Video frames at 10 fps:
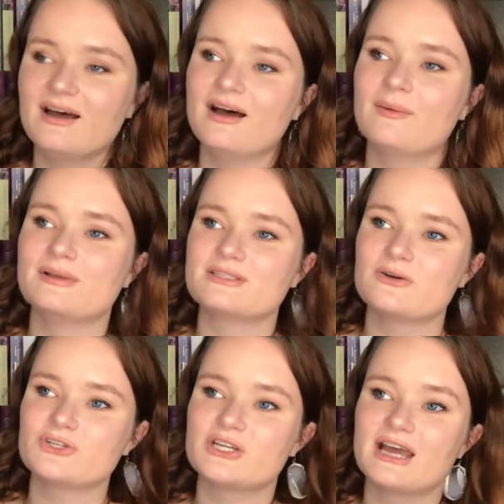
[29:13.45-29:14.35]
Um, and
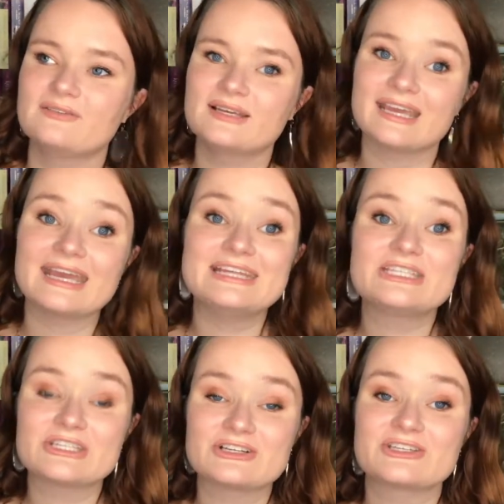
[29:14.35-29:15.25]
so she kind of like
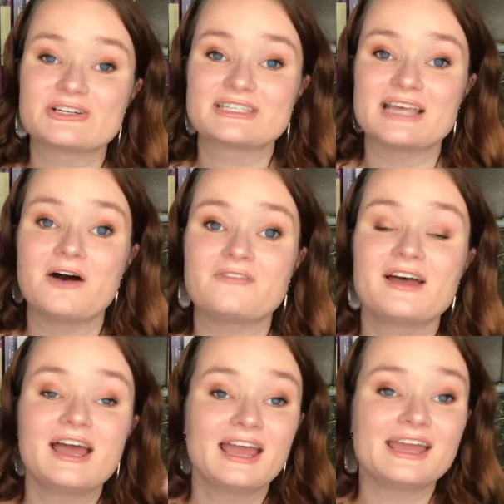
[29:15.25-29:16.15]
inserts herself
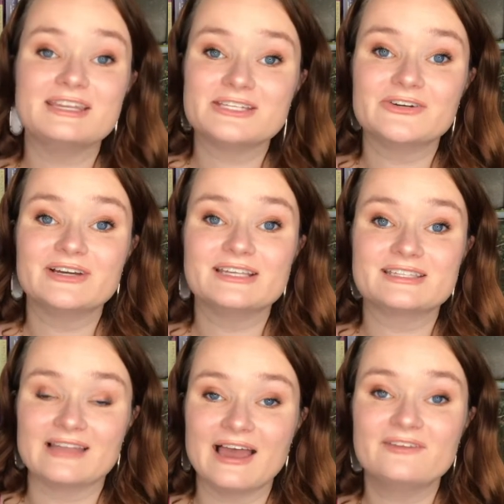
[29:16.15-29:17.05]
into his
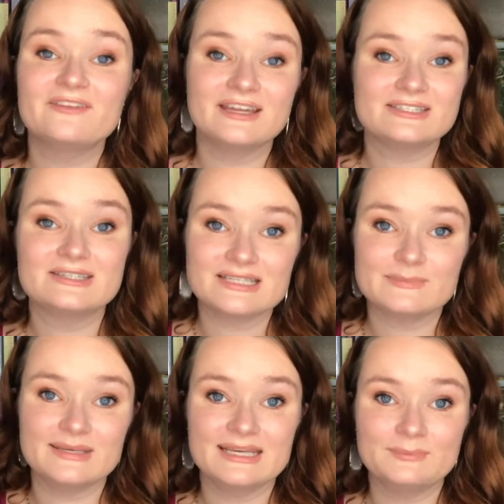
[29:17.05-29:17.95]
life, into this
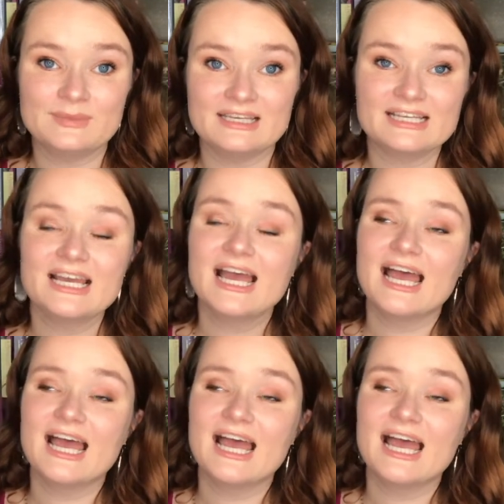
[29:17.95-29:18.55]
B&B.